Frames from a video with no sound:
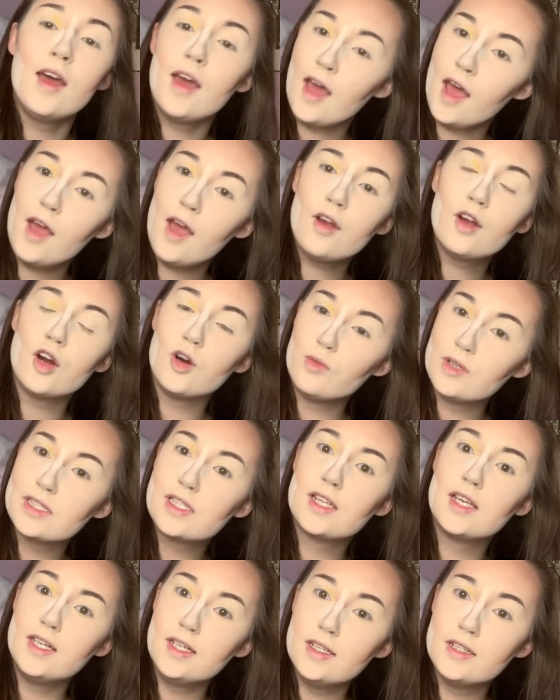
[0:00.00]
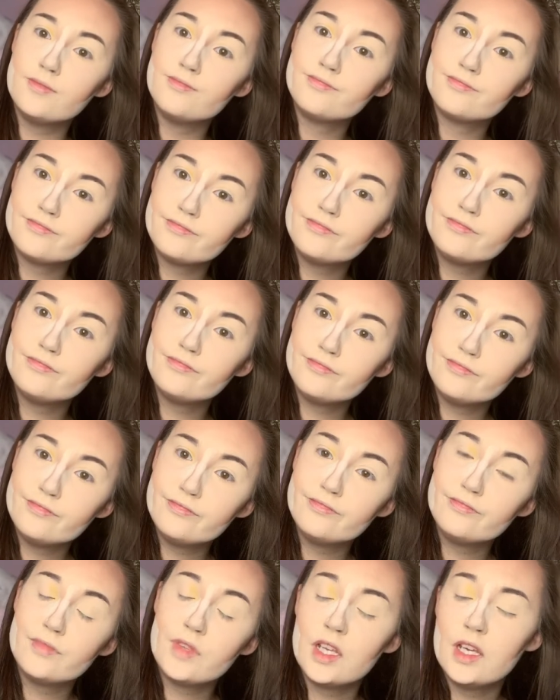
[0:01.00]
hey girl, what's good?
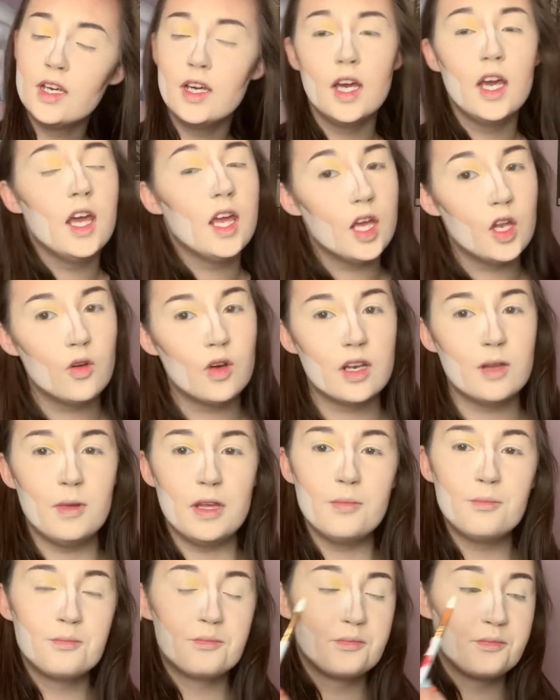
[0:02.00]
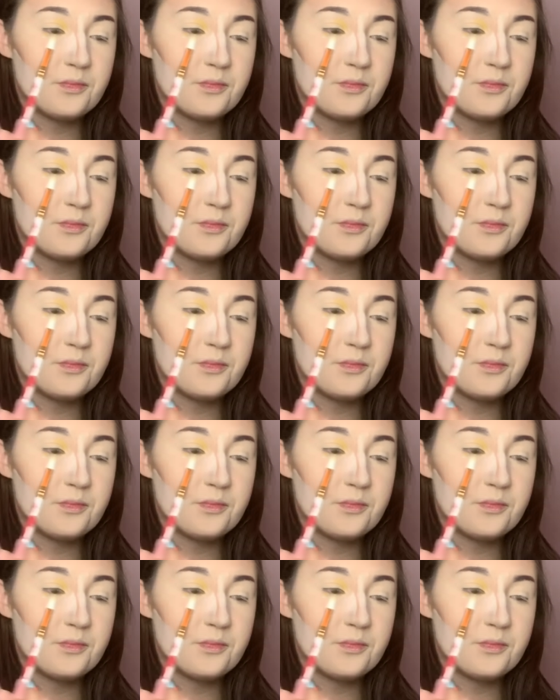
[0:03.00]
You know what I mean?